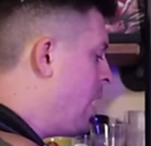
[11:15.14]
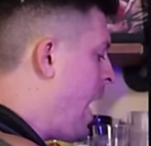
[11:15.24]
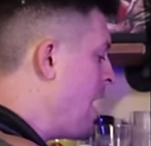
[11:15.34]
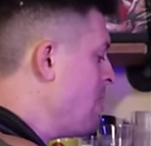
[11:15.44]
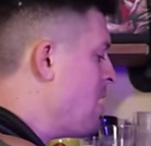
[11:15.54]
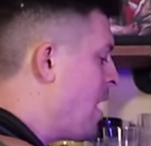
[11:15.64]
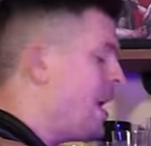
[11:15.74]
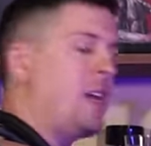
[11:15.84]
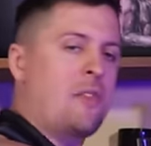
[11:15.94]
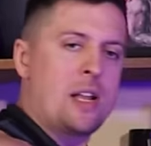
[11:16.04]
I am
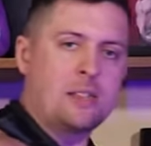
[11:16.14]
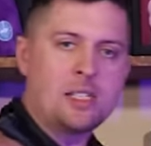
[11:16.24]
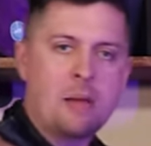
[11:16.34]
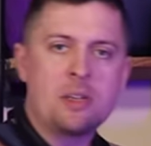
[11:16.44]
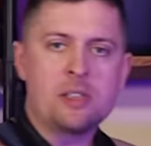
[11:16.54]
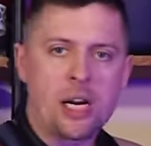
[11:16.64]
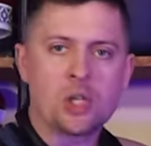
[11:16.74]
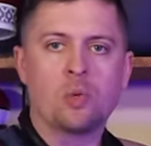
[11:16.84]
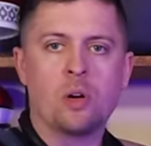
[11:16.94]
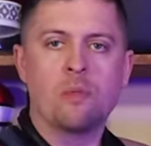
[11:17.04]
not even as a
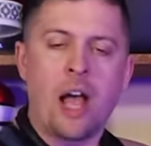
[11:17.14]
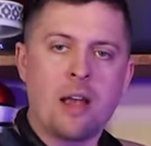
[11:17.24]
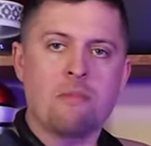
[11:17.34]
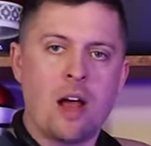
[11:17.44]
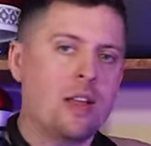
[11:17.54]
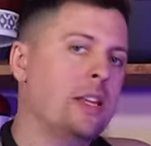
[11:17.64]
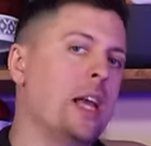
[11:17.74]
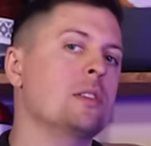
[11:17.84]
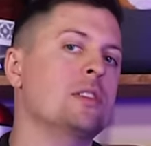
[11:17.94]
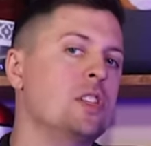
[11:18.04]
demisexual. I am not
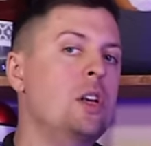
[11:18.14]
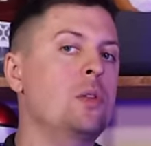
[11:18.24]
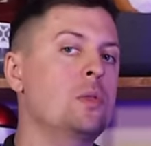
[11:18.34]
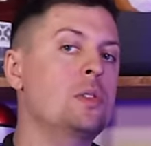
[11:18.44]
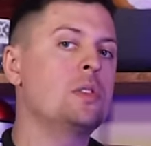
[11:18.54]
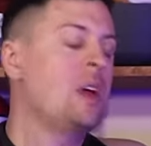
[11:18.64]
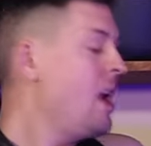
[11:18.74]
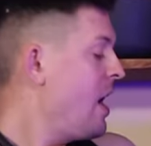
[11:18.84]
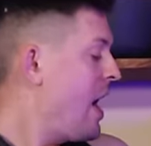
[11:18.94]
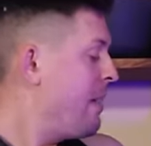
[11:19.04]
against nudes.
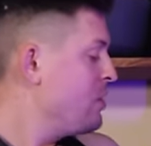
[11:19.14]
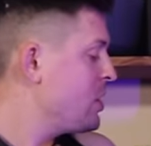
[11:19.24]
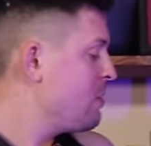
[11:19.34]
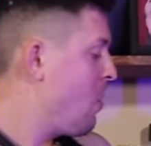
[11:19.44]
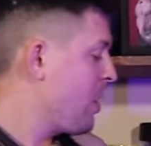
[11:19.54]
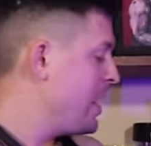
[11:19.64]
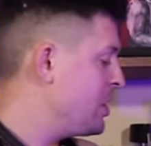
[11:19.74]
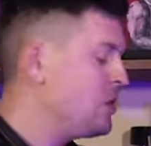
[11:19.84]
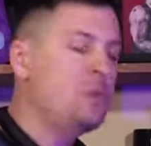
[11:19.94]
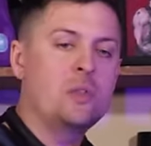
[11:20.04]
I'm just more
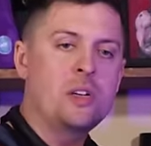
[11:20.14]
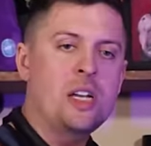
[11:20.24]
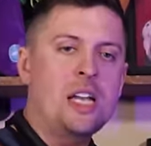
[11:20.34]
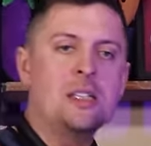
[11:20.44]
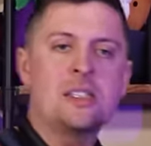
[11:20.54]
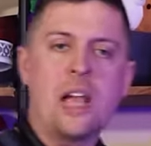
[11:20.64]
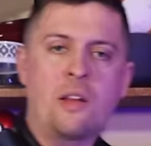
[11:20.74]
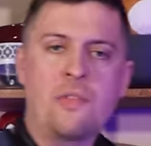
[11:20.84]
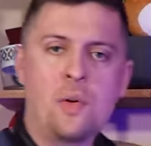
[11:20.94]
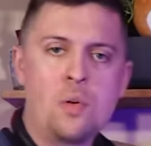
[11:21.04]
into
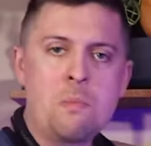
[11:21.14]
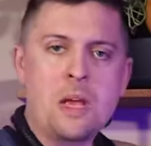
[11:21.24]
insightful,